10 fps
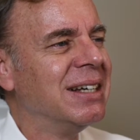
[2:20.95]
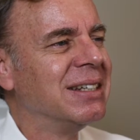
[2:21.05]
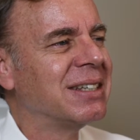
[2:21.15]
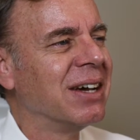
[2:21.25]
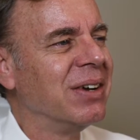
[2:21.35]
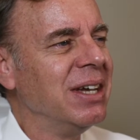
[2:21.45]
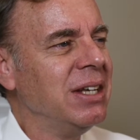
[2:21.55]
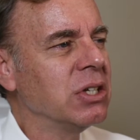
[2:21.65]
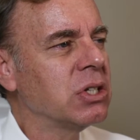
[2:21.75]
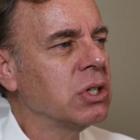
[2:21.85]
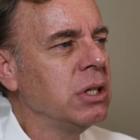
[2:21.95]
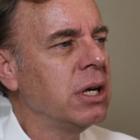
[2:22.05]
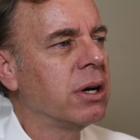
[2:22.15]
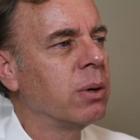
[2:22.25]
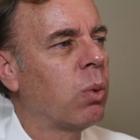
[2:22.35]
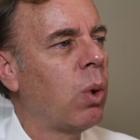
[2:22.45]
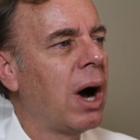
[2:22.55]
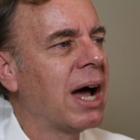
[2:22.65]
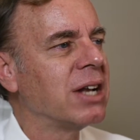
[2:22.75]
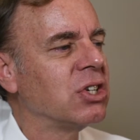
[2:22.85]
So he just stood there and
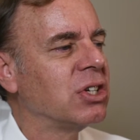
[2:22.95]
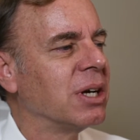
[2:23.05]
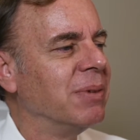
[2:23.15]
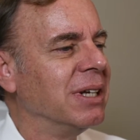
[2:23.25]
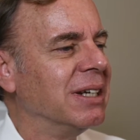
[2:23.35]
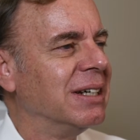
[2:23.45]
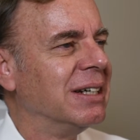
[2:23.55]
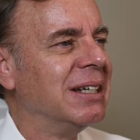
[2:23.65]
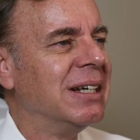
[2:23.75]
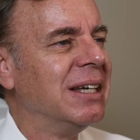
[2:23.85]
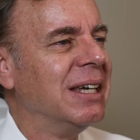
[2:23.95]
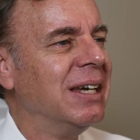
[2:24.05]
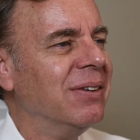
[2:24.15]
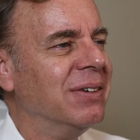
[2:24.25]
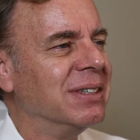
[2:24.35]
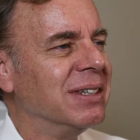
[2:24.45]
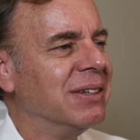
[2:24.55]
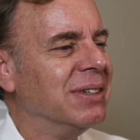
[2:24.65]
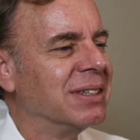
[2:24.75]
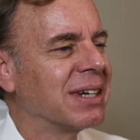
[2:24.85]
watched. I mean,
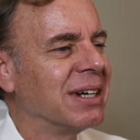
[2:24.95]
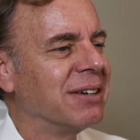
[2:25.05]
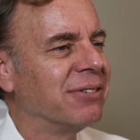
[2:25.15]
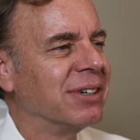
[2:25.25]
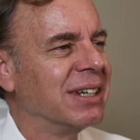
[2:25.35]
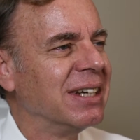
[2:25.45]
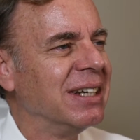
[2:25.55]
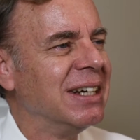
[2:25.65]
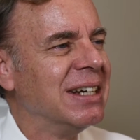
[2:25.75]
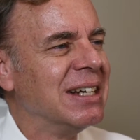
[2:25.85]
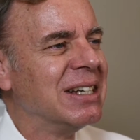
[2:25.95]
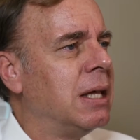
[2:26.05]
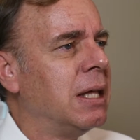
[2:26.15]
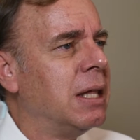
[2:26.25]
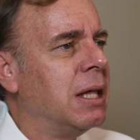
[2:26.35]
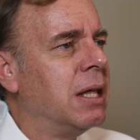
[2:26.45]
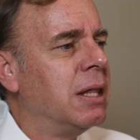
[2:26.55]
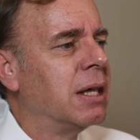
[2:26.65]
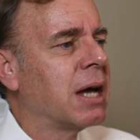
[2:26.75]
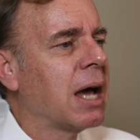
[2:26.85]
it was kind of funny.
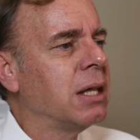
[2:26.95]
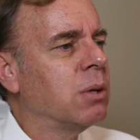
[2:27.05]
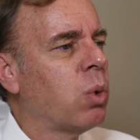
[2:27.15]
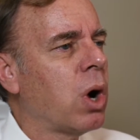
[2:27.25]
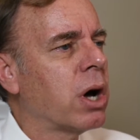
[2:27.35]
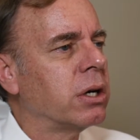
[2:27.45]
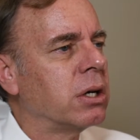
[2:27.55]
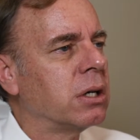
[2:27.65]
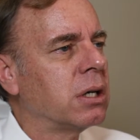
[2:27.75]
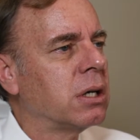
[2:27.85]
The guy in the water